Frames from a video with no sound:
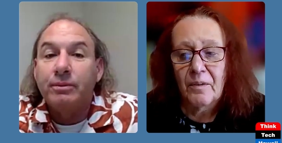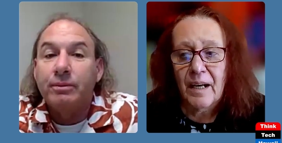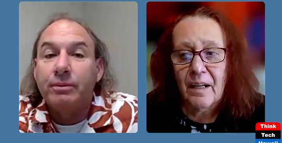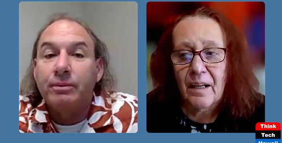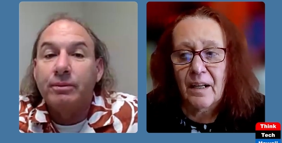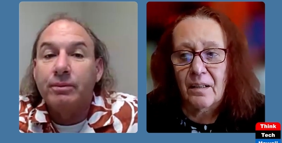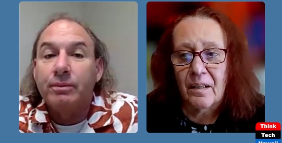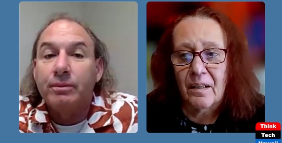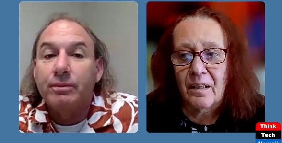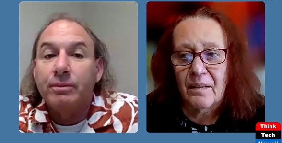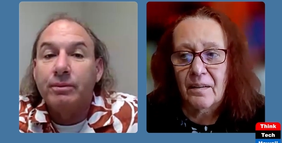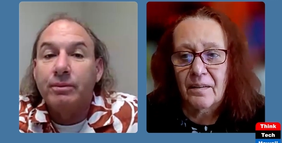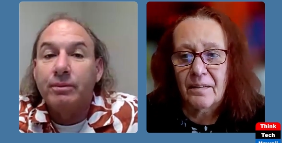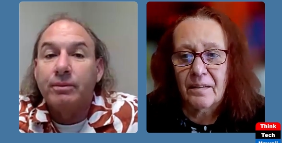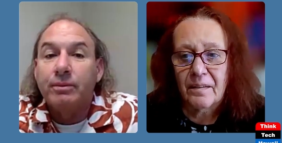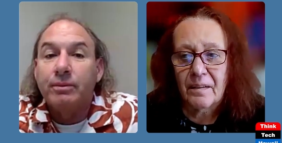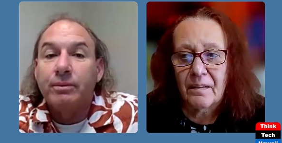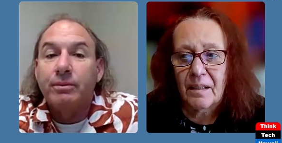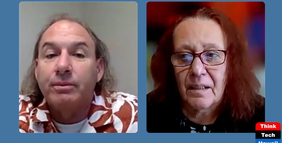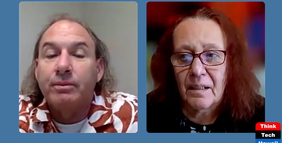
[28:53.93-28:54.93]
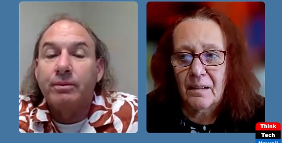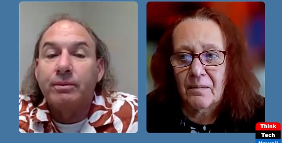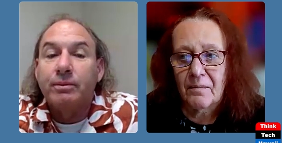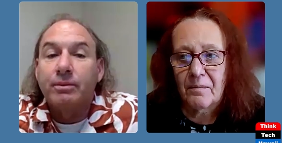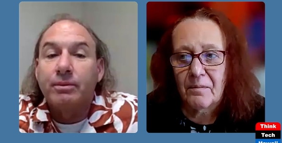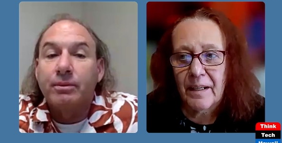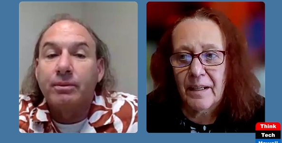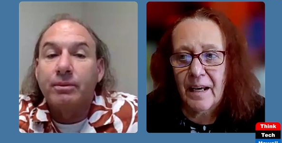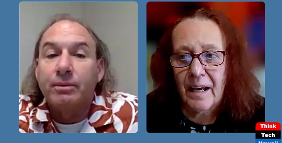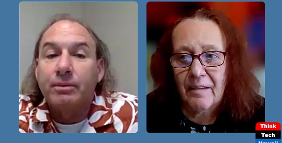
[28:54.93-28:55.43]
Speaker 1: Well, the, uh,
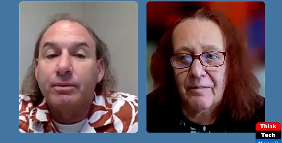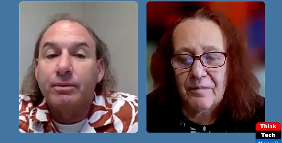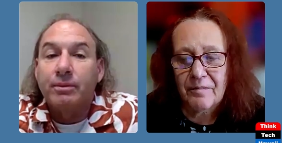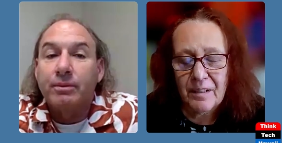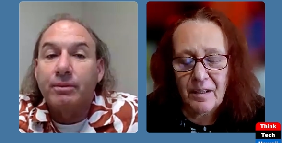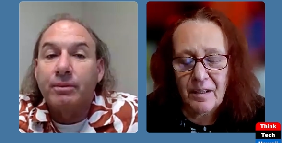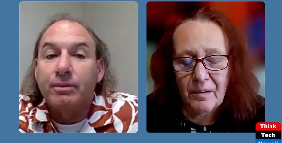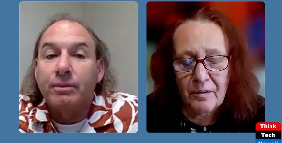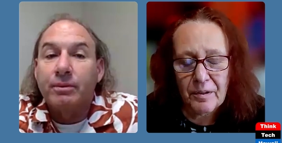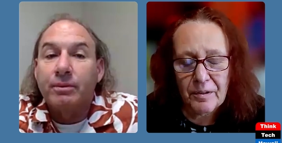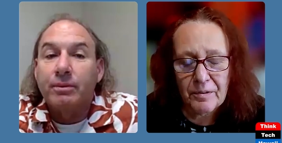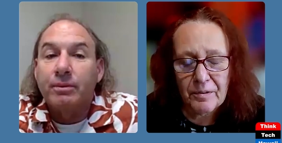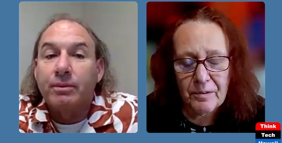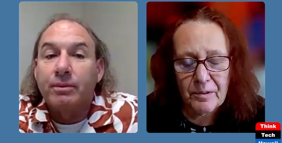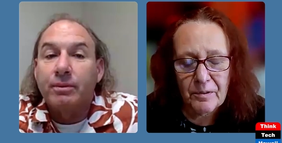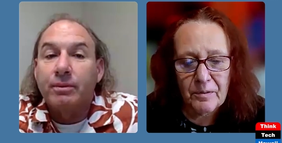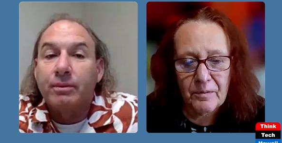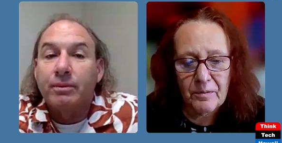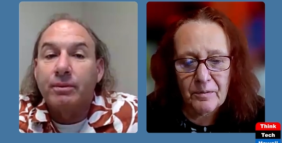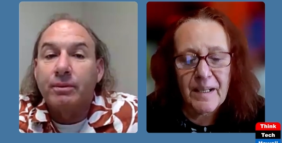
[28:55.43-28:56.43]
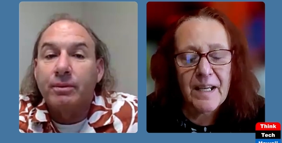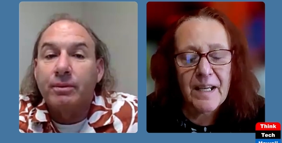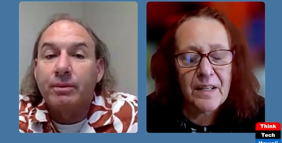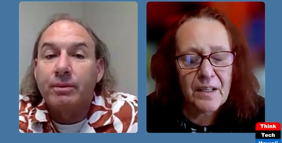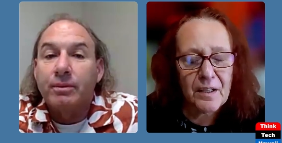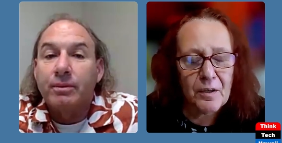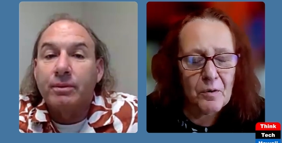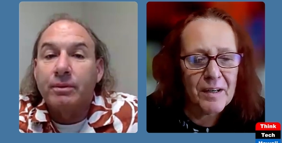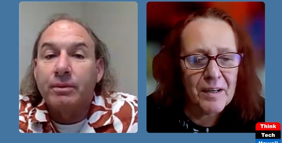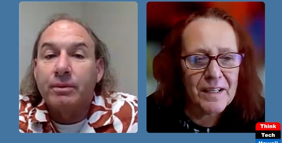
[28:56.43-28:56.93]
we have to go through, we,
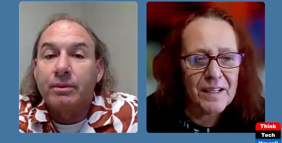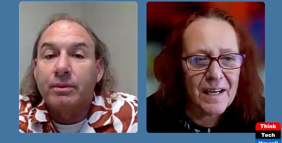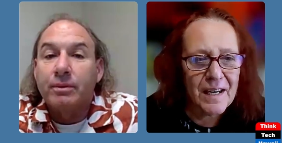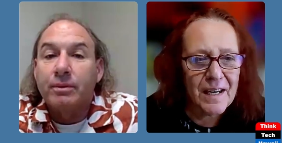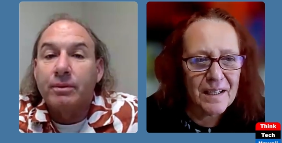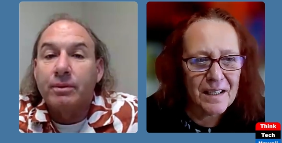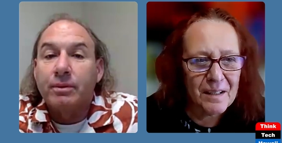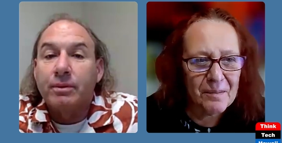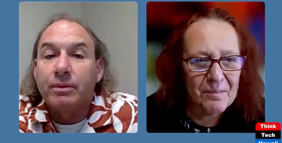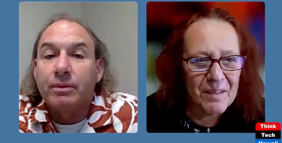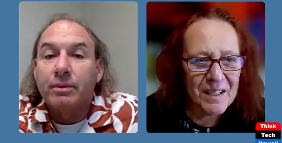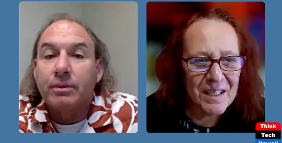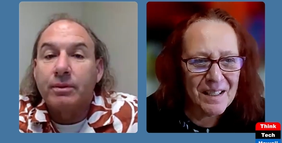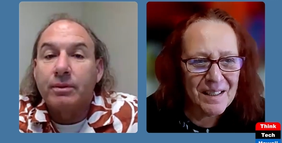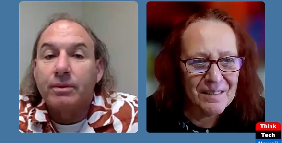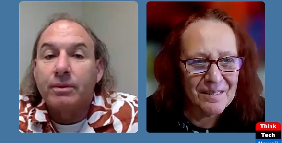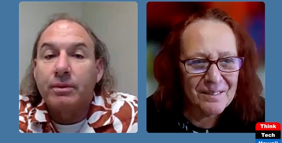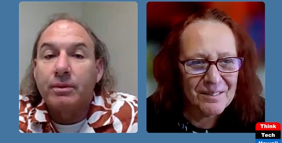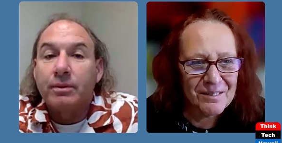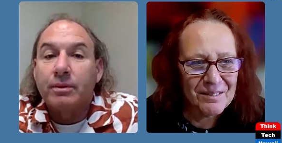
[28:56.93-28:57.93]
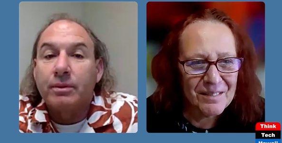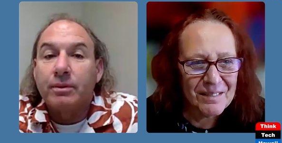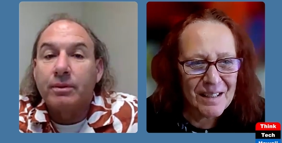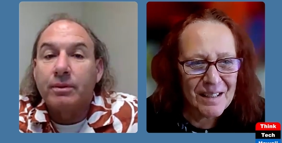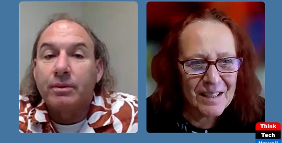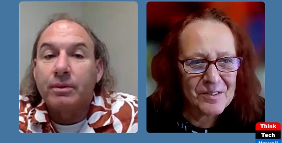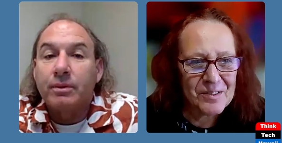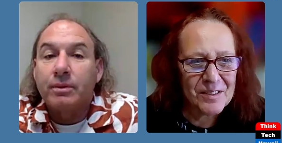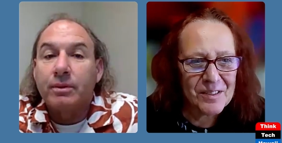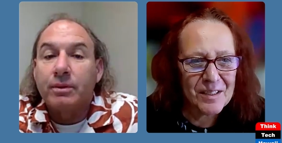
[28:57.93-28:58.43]
the coordinating committee,
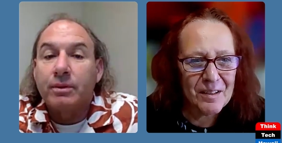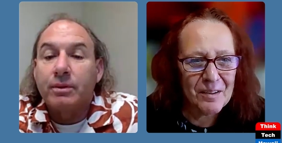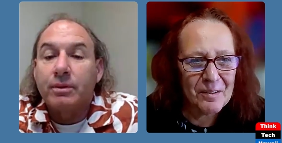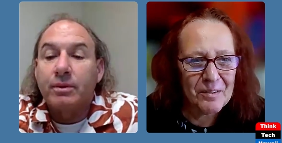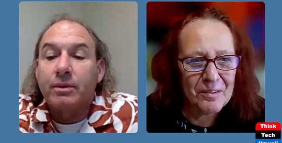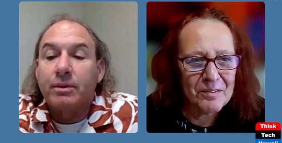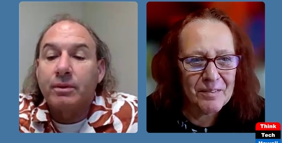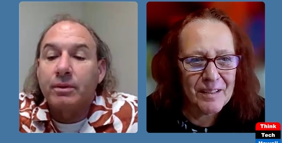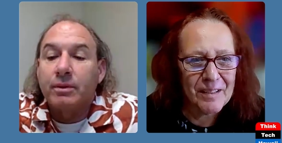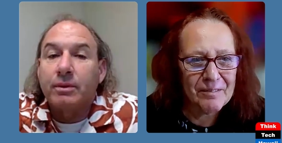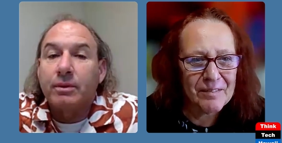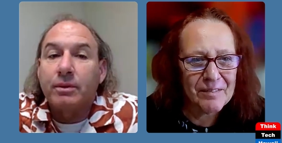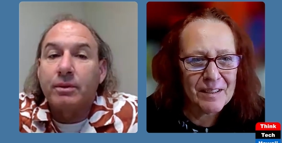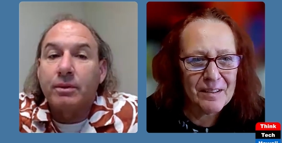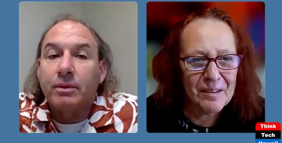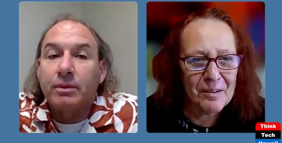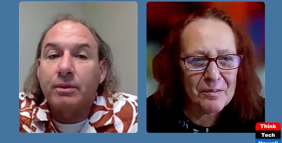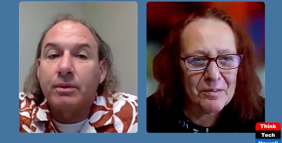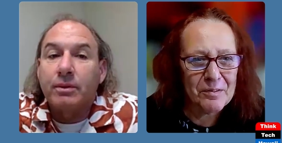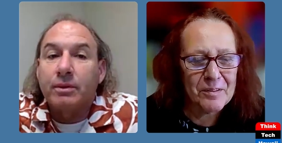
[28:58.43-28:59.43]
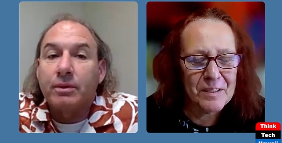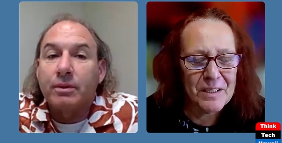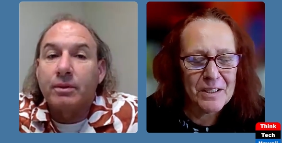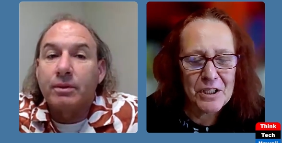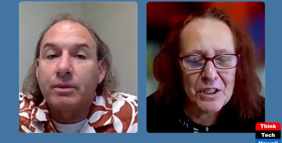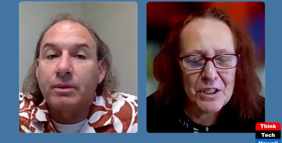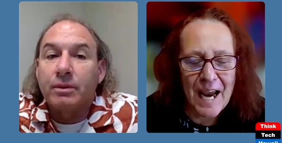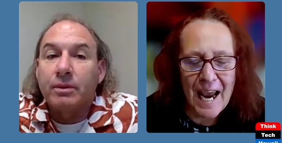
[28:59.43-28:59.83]
has to go, th- we have to go through the